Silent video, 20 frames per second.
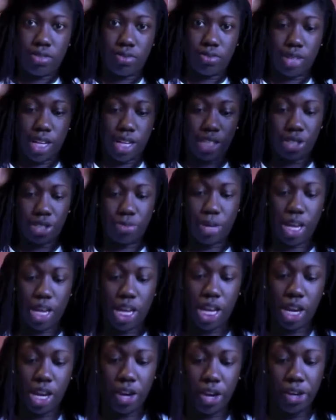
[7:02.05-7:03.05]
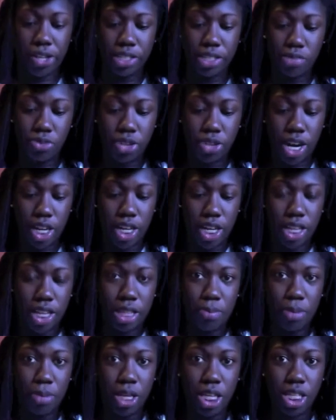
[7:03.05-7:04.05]
when I do my hair because I'm trying to get
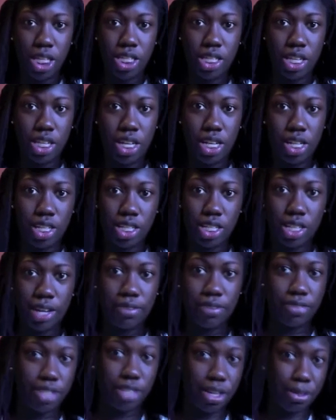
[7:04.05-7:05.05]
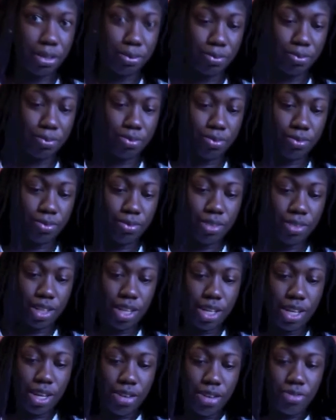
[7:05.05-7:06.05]
the pins in and stuff. So
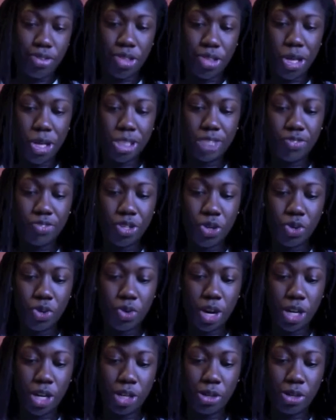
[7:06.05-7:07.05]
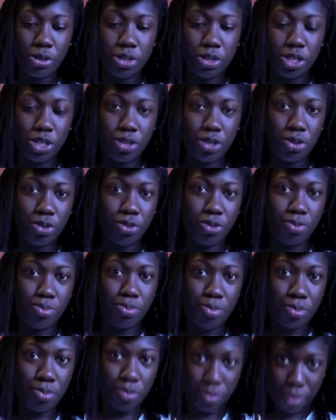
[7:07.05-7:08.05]
for those of you who are new to
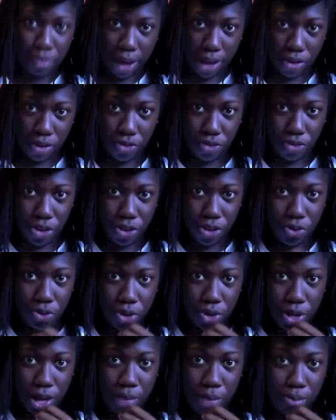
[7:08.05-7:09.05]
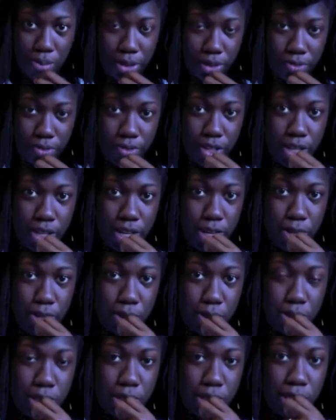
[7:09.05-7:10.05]
my couple of
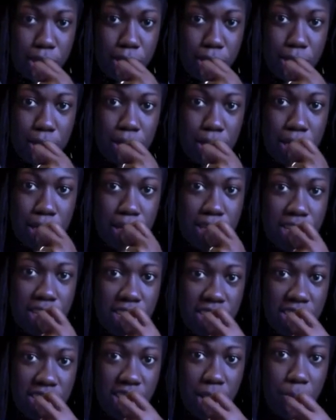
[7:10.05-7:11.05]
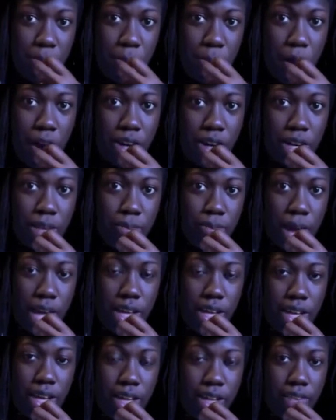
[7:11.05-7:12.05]
videos, pardon my
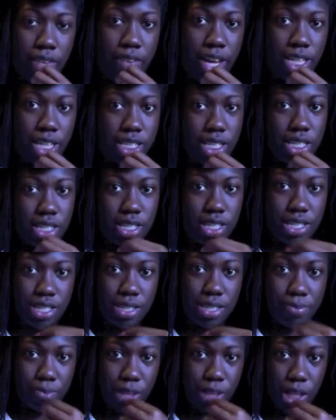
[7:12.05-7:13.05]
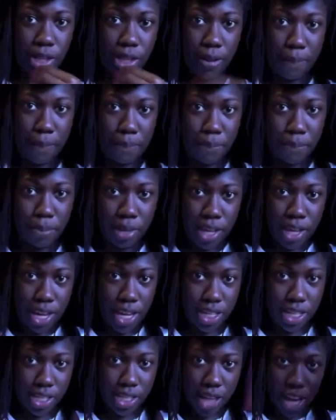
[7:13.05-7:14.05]
ugly faces.
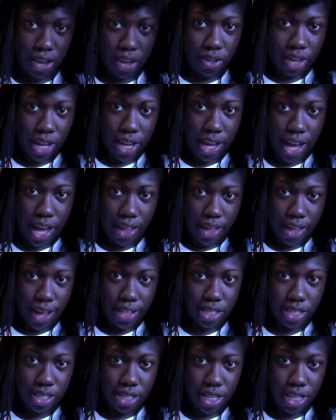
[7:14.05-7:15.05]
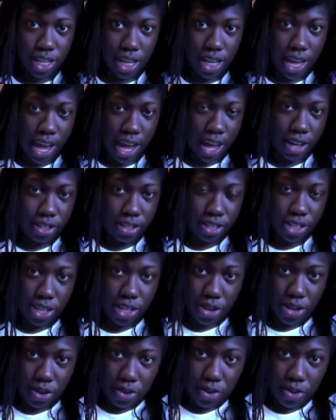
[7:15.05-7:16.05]
And see, I don't like how that's sticking out,
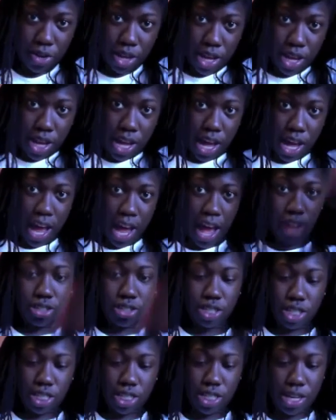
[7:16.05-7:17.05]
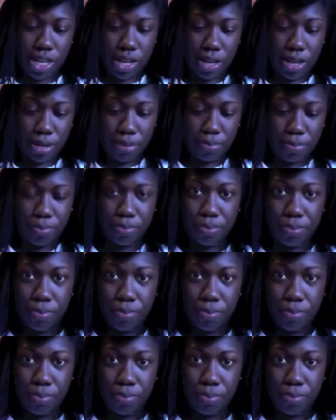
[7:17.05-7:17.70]
so I'll just play